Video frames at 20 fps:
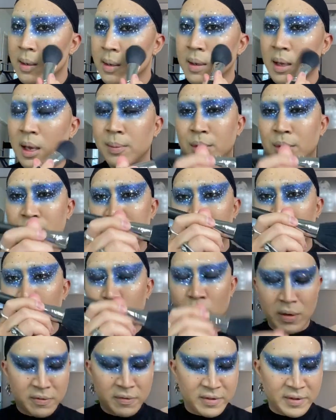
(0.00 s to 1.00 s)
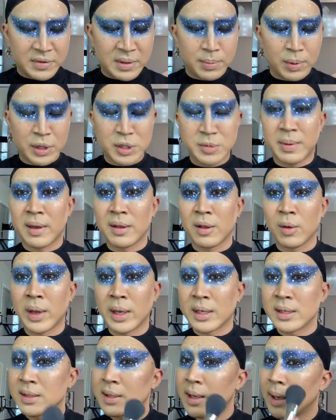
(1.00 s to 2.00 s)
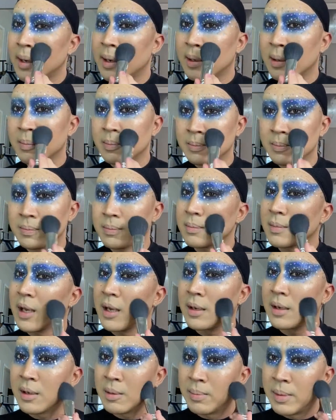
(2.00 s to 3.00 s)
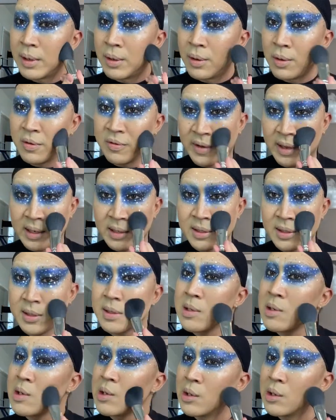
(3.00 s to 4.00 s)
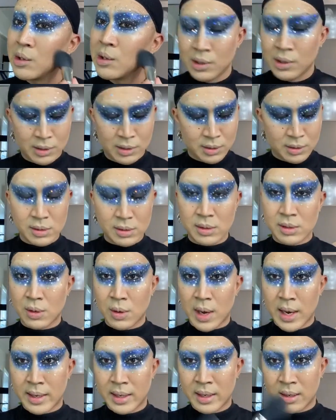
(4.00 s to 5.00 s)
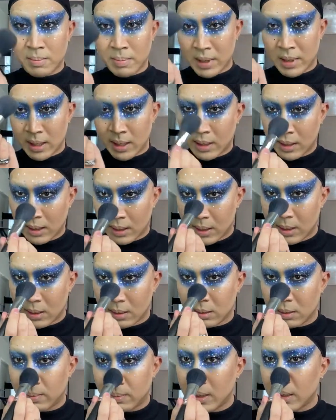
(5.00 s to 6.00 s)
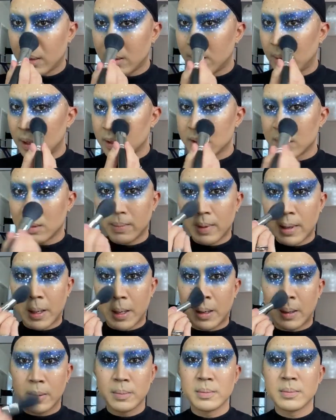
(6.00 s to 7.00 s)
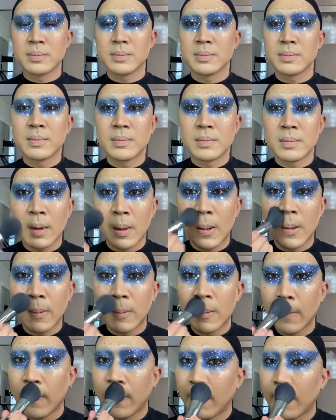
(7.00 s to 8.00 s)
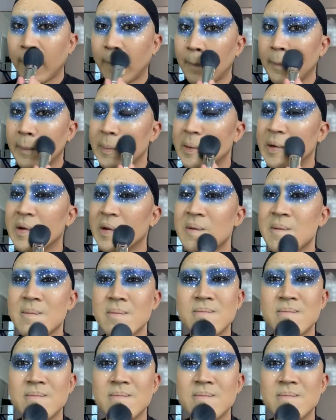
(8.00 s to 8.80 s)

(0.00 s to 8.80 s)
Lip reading: I'm using a 150 brush, by the way, because I got a big old face. So I need the bigger the brush, the better. you know?